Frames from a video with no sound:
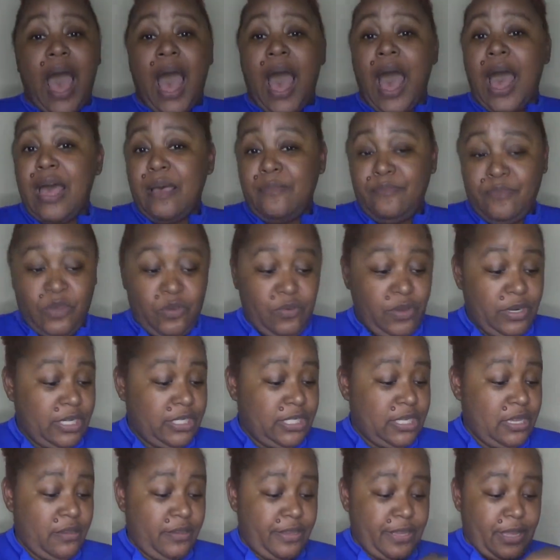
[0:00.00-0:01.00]
I'm going to
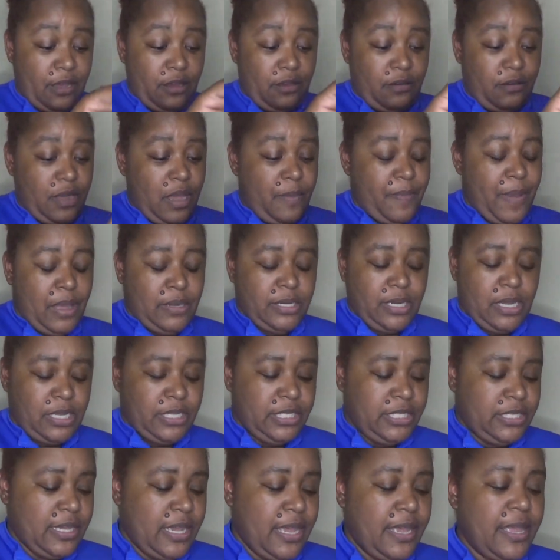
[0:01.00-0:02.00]
tell y'all about
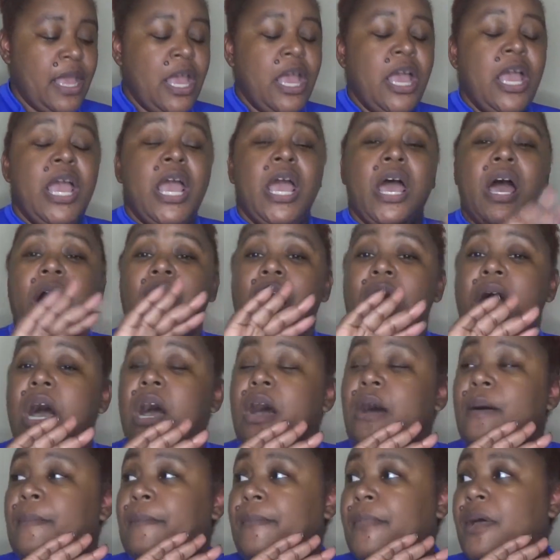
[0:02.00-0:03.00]
Dossier.
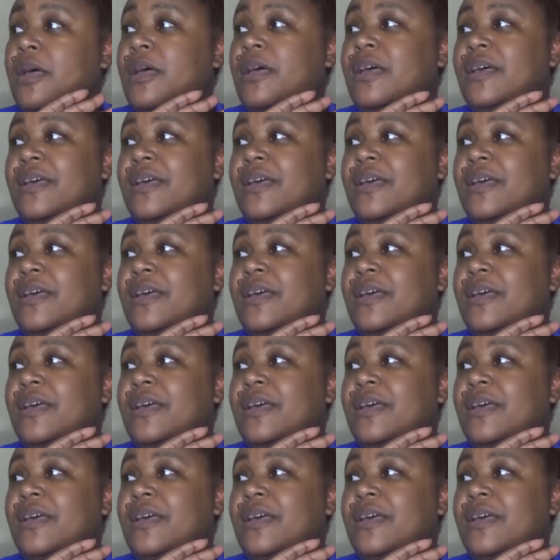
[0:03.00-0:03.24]
Um,